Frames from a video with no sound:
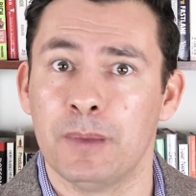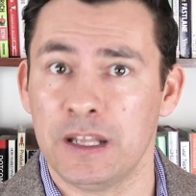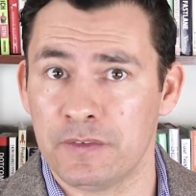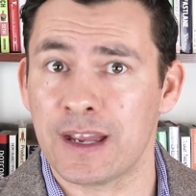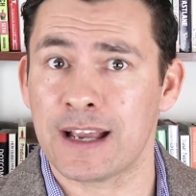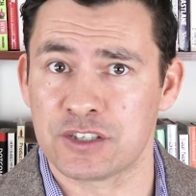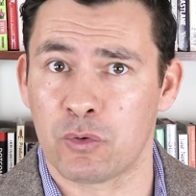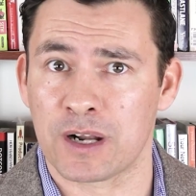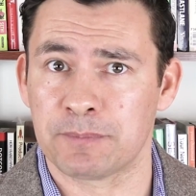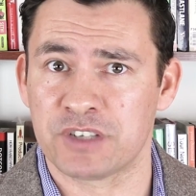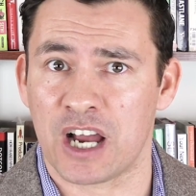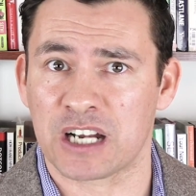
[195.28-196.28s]
Many of you guys know
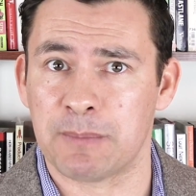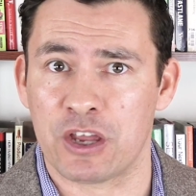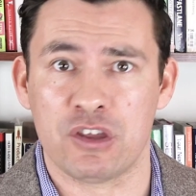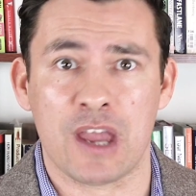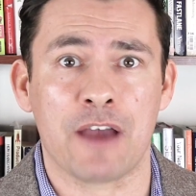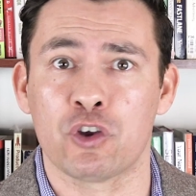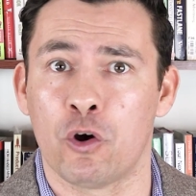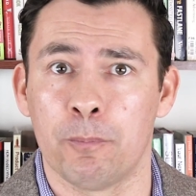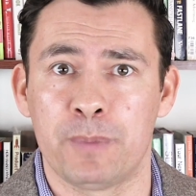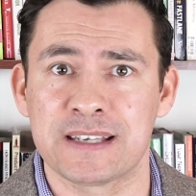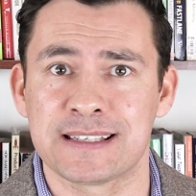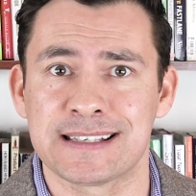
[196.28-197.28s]
what I'm talking about. You have your
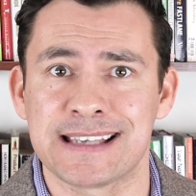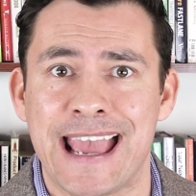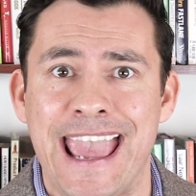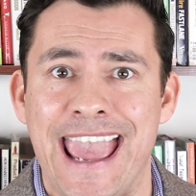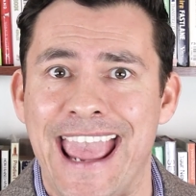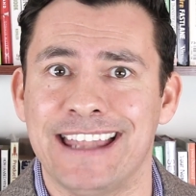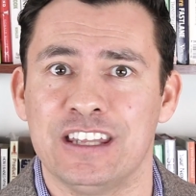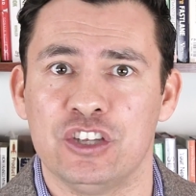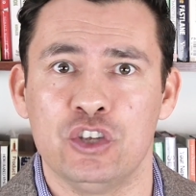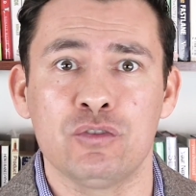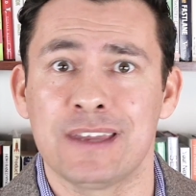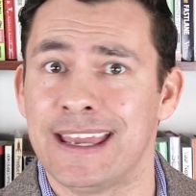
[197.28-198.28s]
own business and
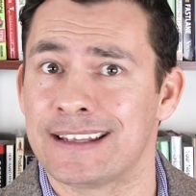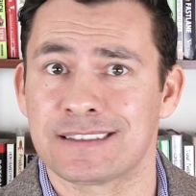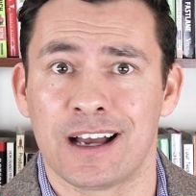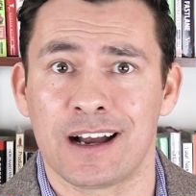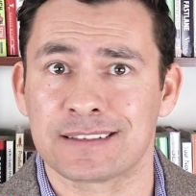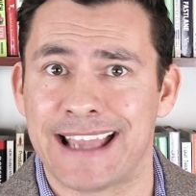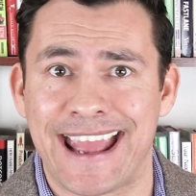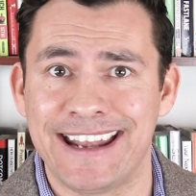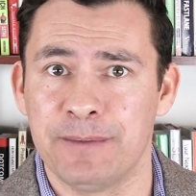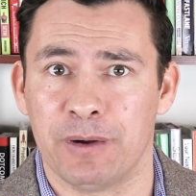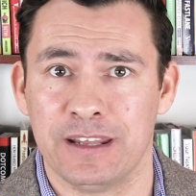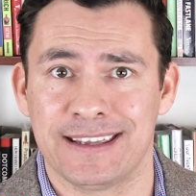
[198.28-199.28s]
you can't talk to
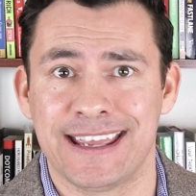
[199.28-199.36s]
anybody.